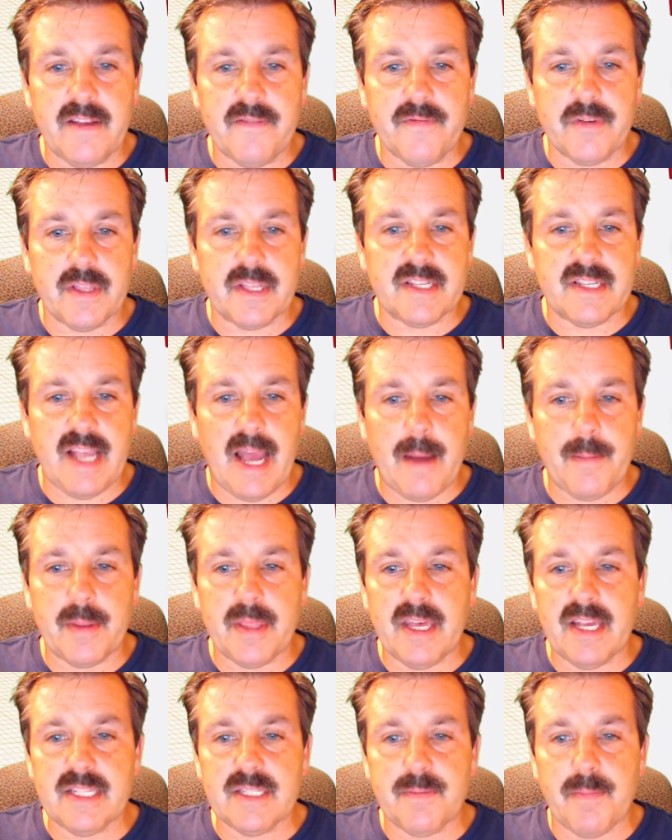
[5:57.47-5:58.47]
for the top of
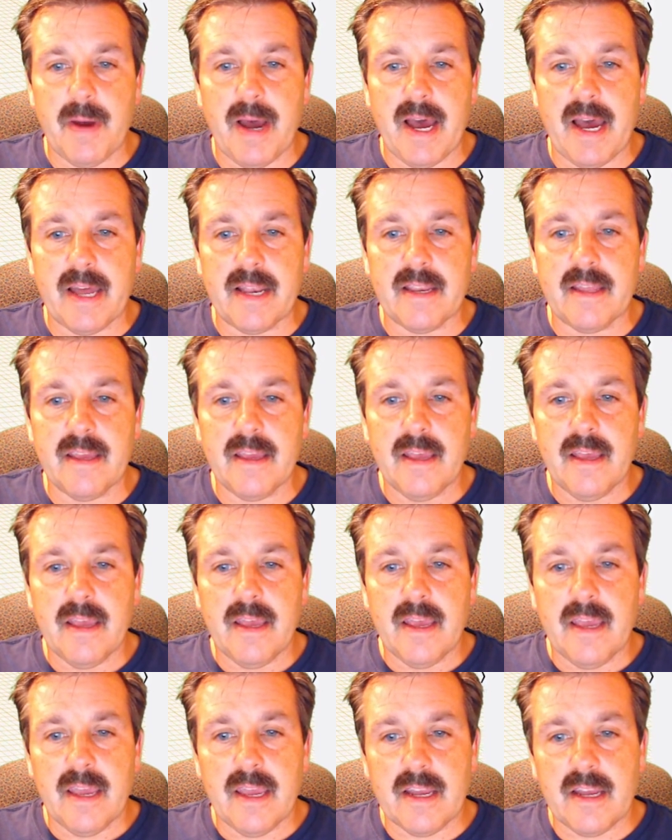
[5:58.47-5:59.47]
that spot.
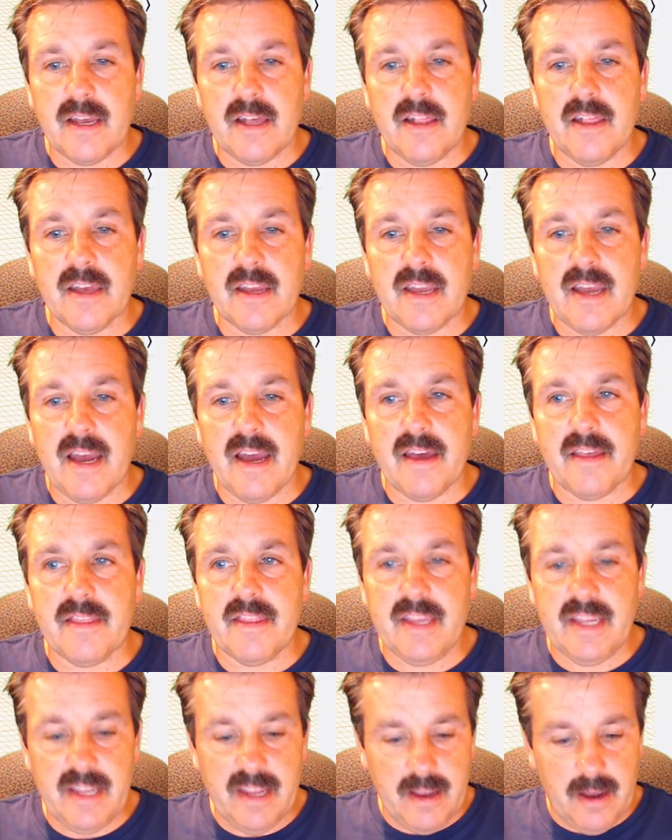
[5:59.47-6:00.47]
Click on
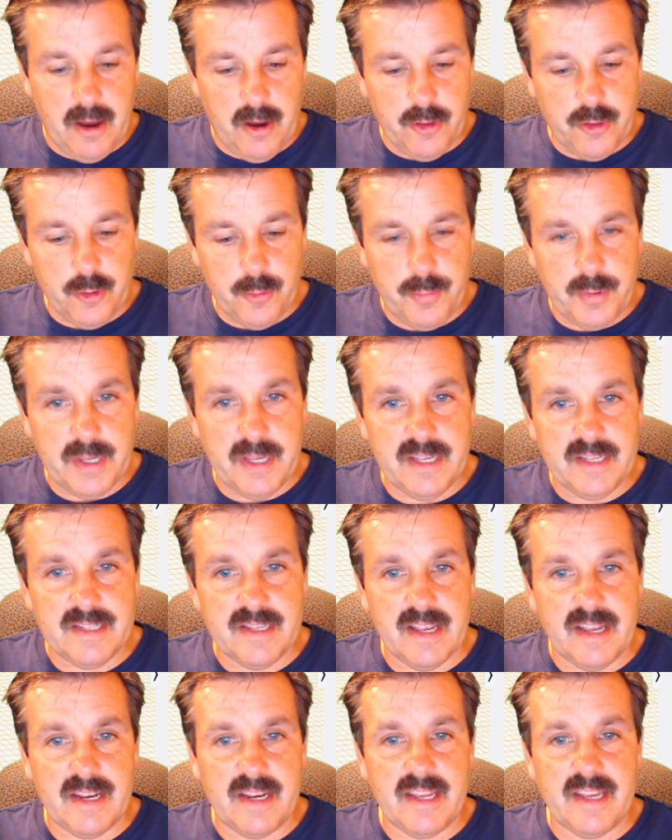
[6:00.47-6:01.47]
the other piece
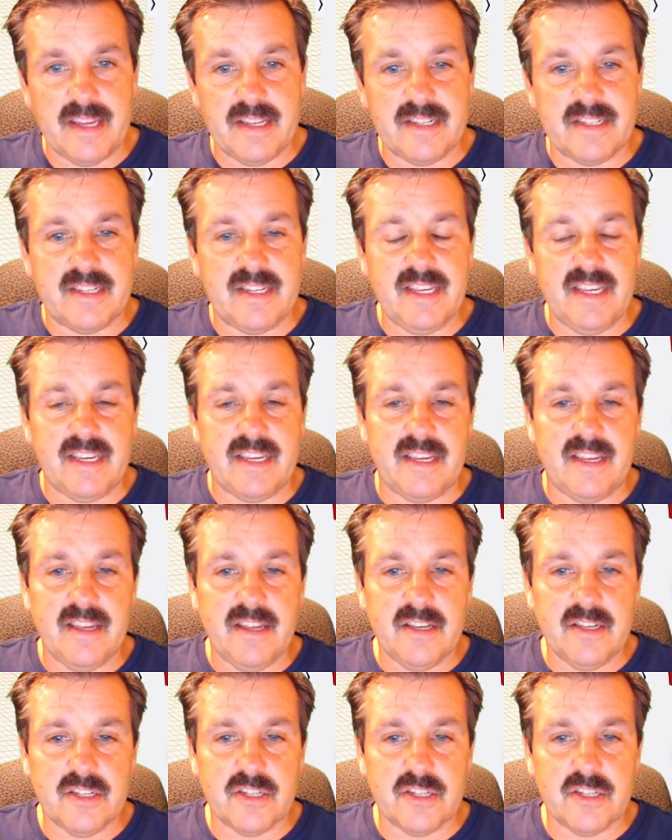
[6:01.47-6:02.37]
and hit D to